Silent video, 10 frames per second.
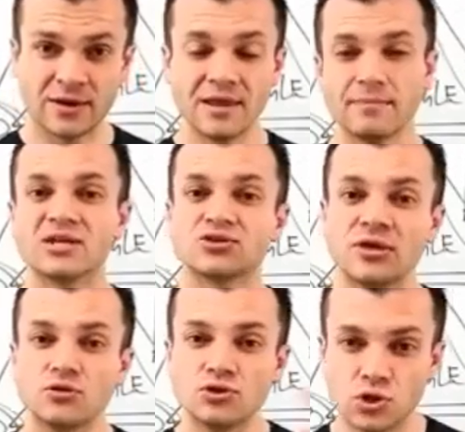All right, make
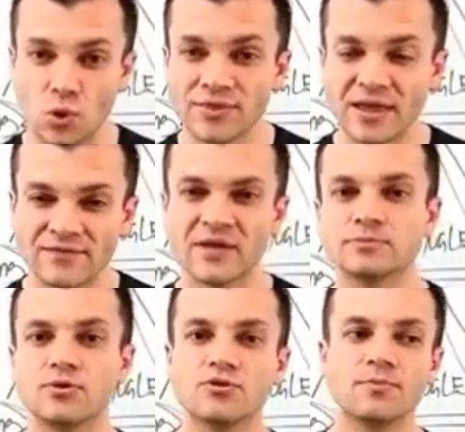sure that you join that
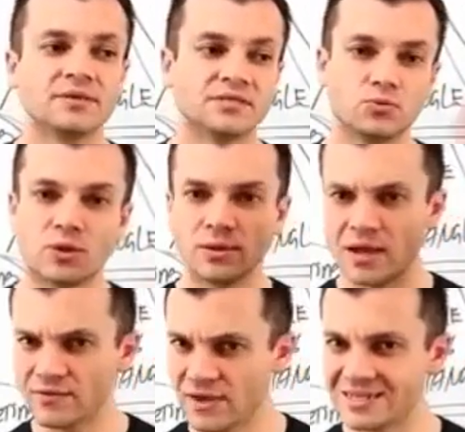Facebook group. This is where a
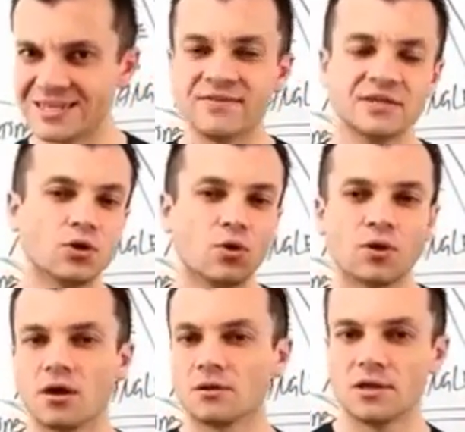lot of the activity is
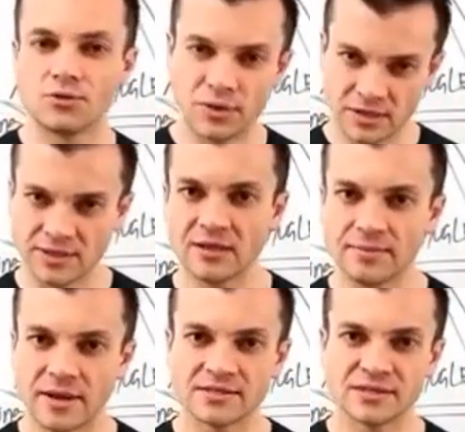going on, literally on a
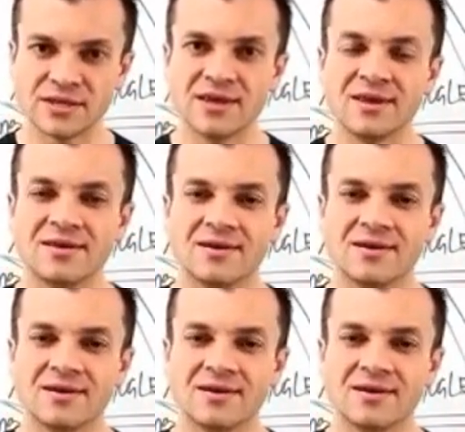daily basis.